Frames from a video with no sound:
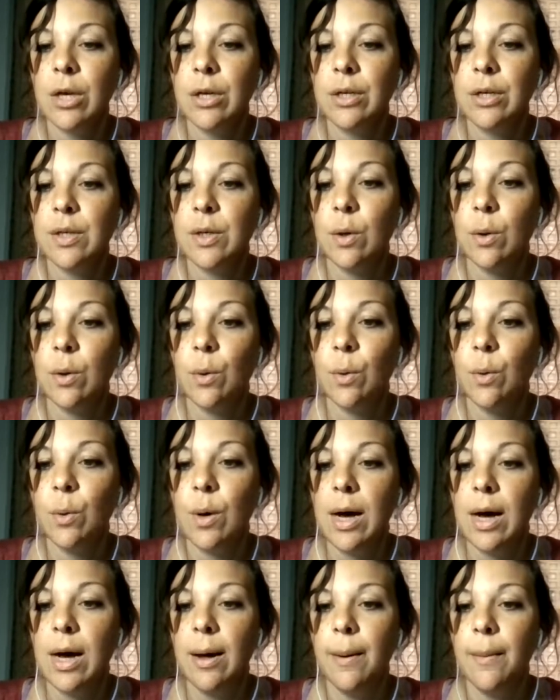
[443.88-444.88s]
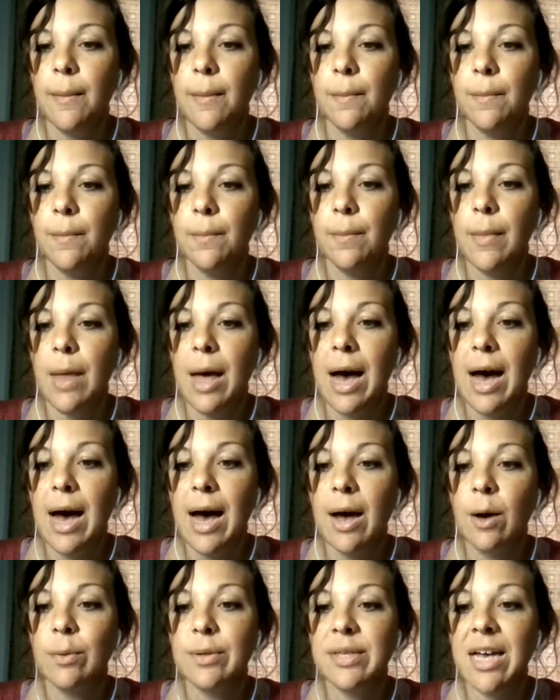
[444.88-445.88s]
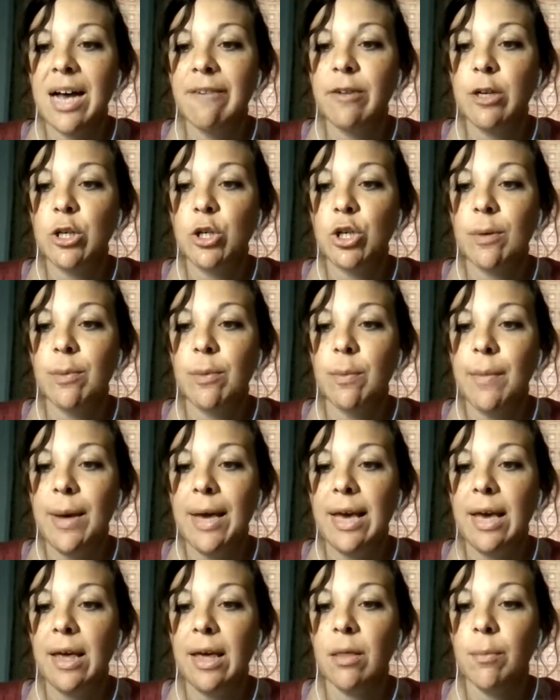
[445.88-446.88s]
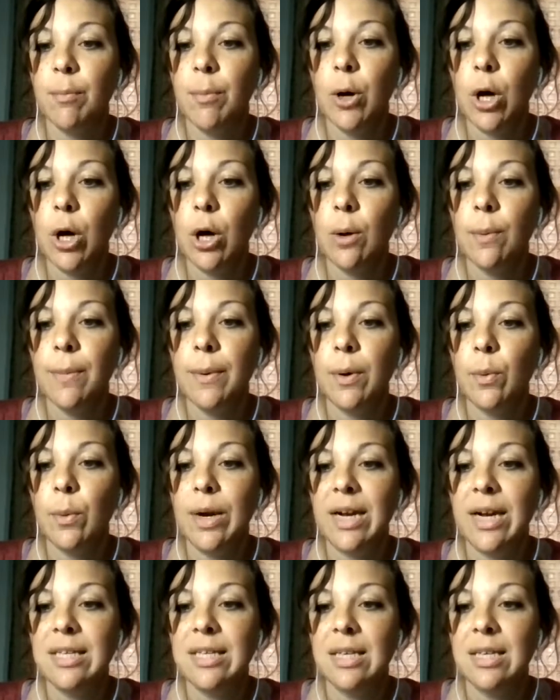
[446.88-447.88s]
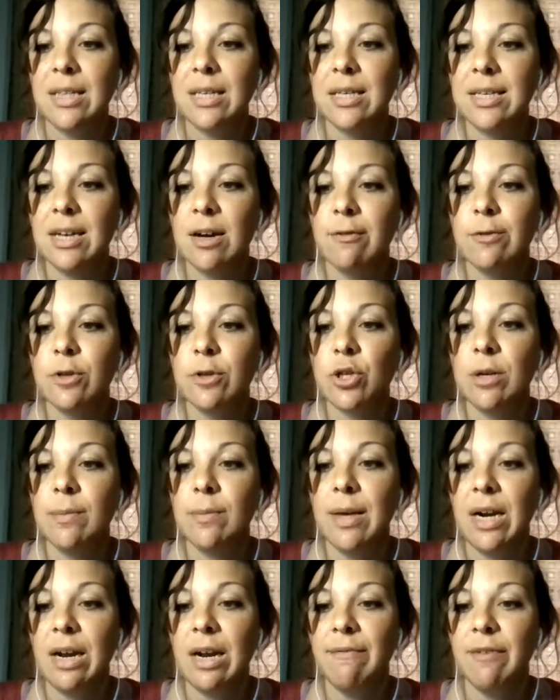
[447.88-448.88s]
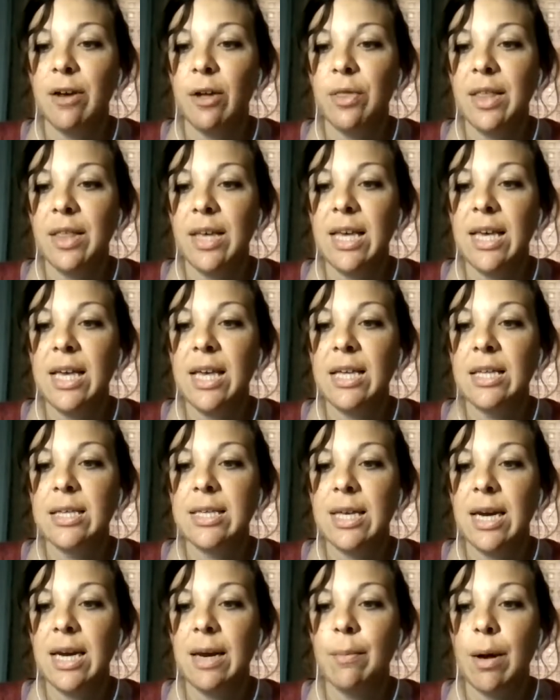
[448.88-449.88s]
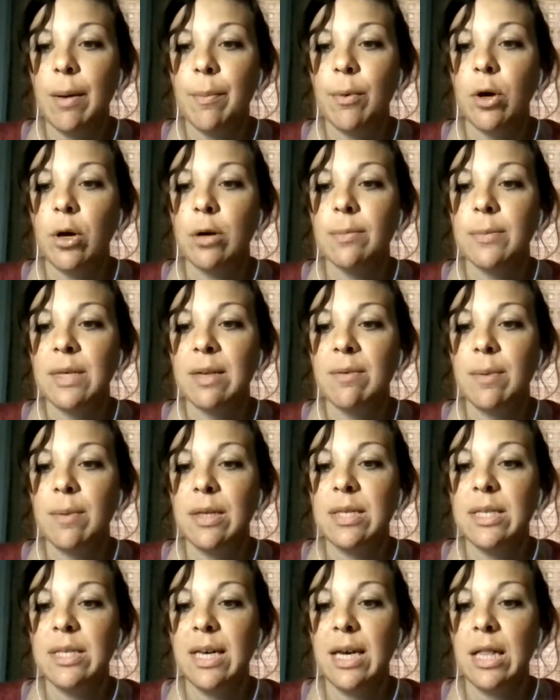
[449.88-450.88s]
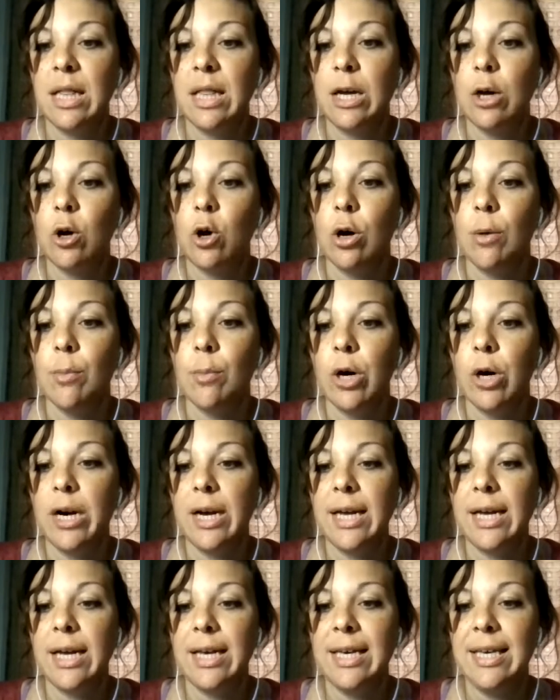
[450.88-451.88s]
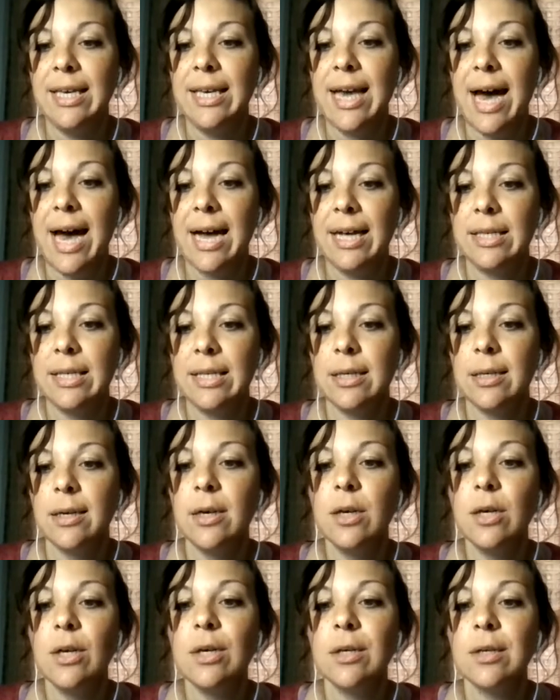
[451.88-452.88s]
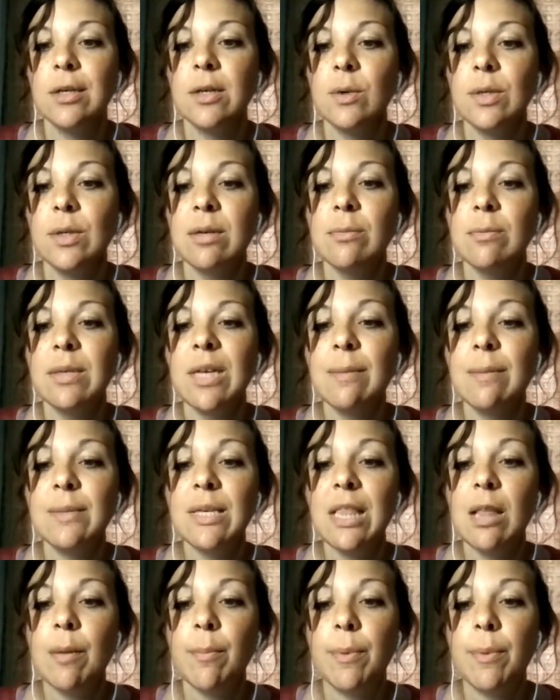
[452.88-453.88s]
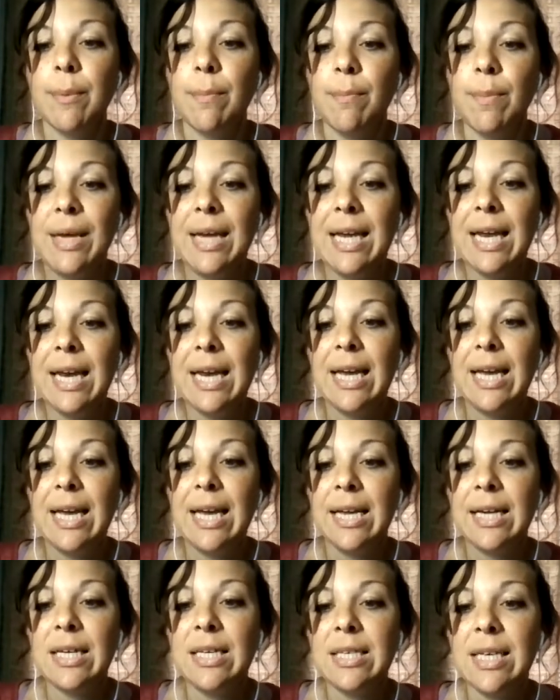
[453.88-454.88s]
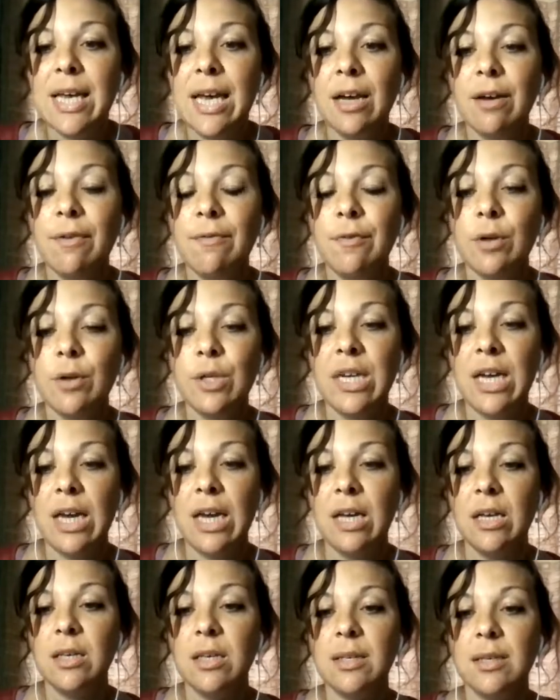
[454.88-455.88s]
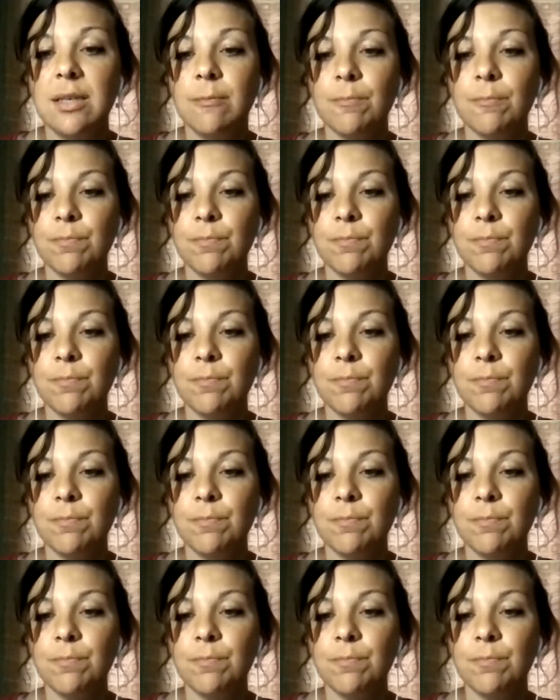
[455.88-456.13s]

So I was having trouble making the ball, but when I did the self-treatment, I felt the heat. Today, my palms have been tingling all morning. Yes. So sometimes in the beginning, it can take a few days,